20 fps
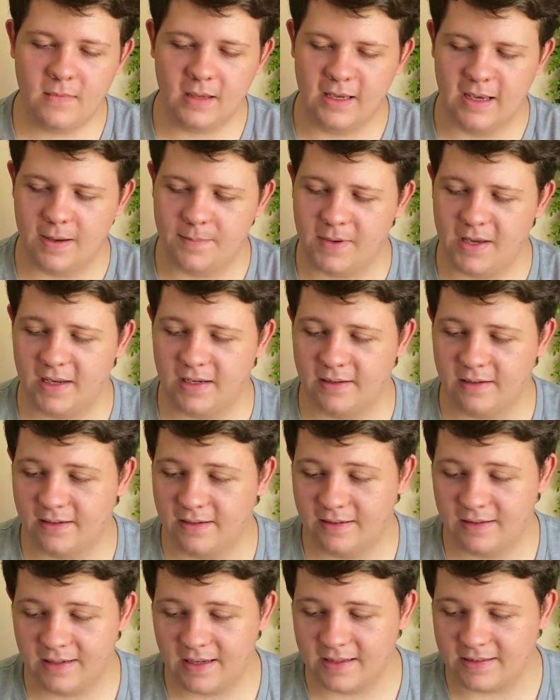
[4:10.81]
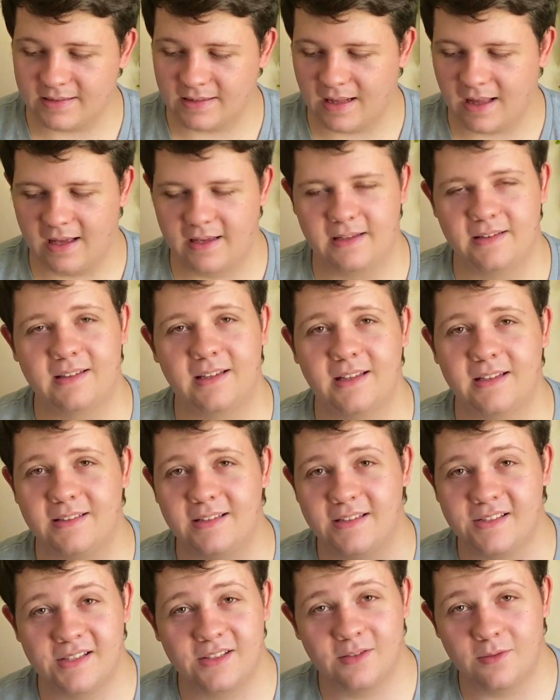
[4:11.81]
I mean, it's light, it's
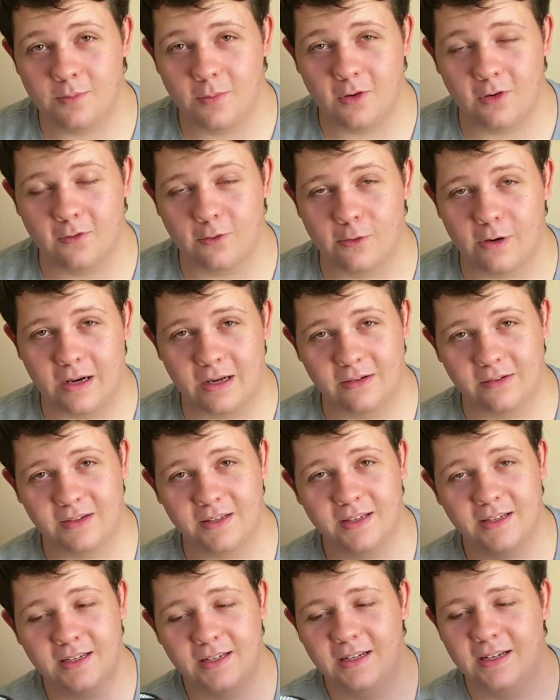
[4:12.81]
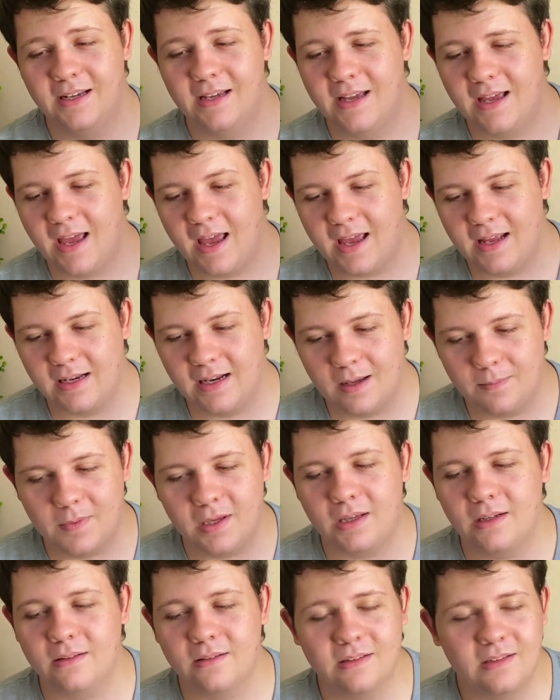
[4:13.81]
easy to move around, and I
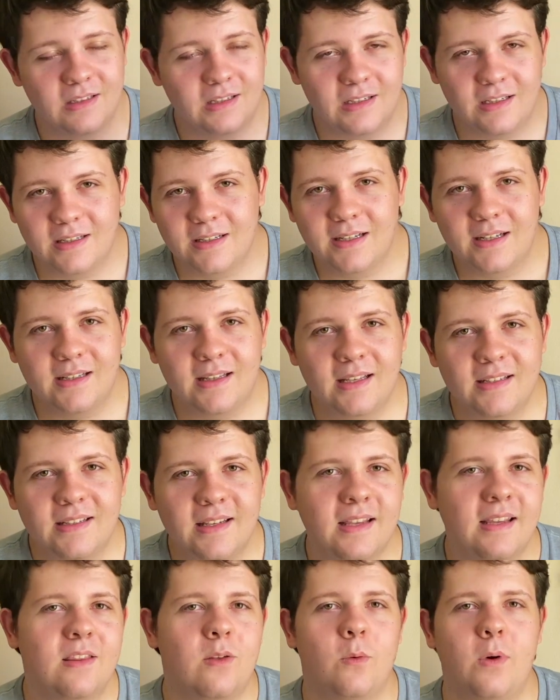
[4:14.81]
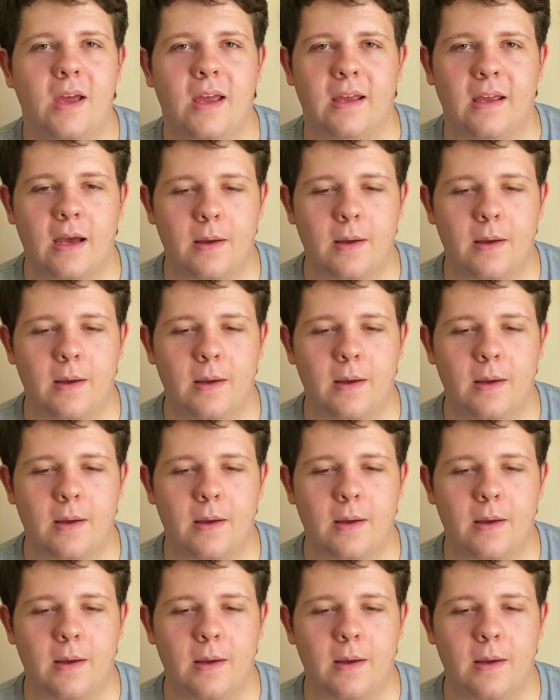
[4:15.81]
mean, it doesn't get in the way.